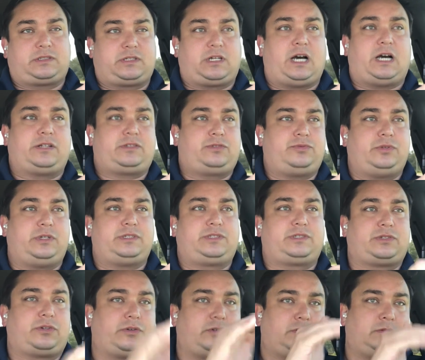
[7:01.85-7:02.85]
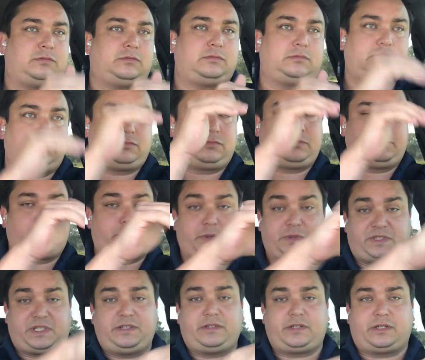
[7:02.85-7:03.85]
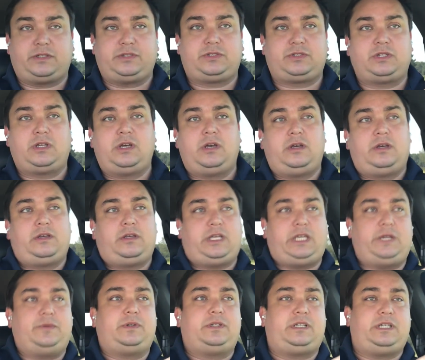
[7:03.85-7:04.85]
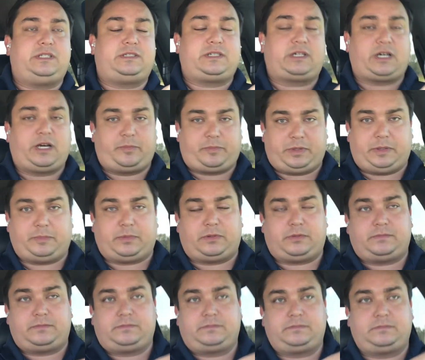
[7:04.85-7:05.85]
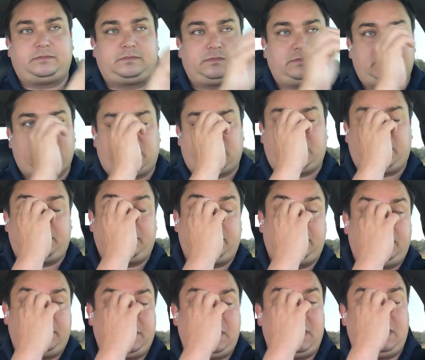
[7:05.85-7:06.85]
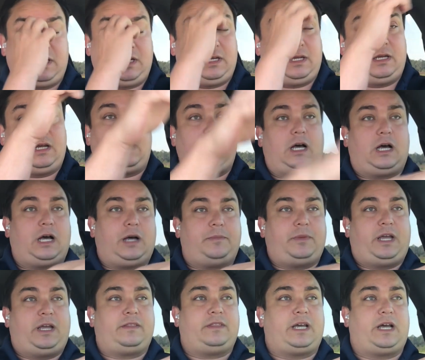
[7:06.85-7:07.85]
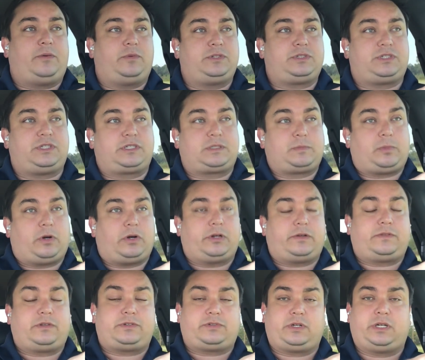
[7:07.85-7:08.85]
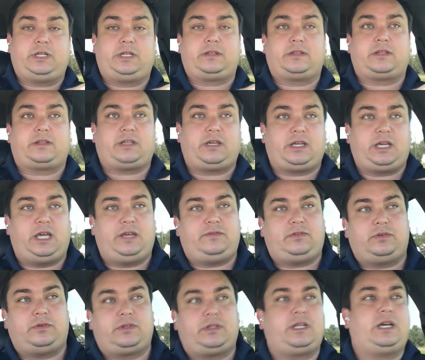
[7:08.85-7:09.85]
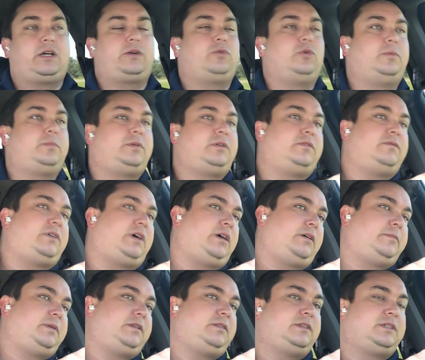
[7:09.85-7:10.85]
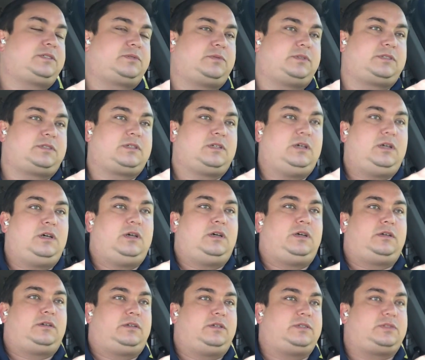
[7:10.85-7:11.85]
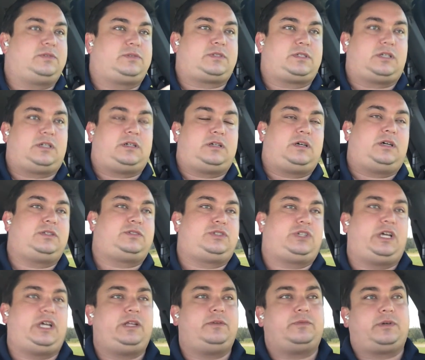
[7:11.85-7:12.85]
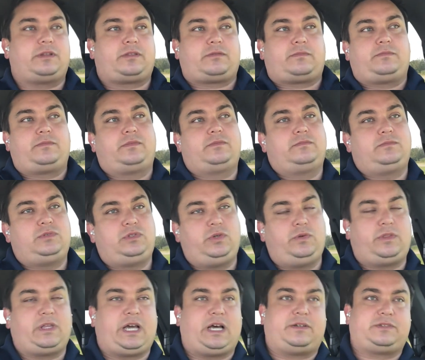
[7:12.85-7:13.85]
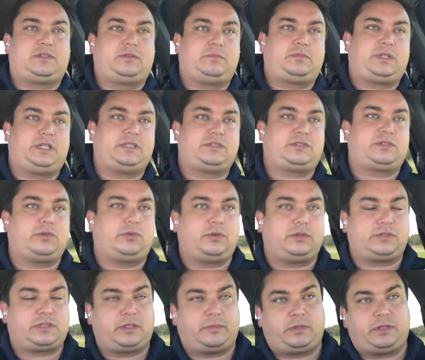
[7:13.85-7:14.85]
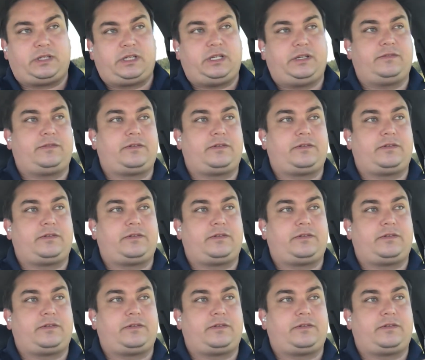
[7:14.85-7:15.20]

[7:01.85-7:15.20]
got to a certain percentage, he would need to cut people, right? And that was just part of the training that they gave you in that corporate environment. This was a chain with 2,000 plus stores, I believe.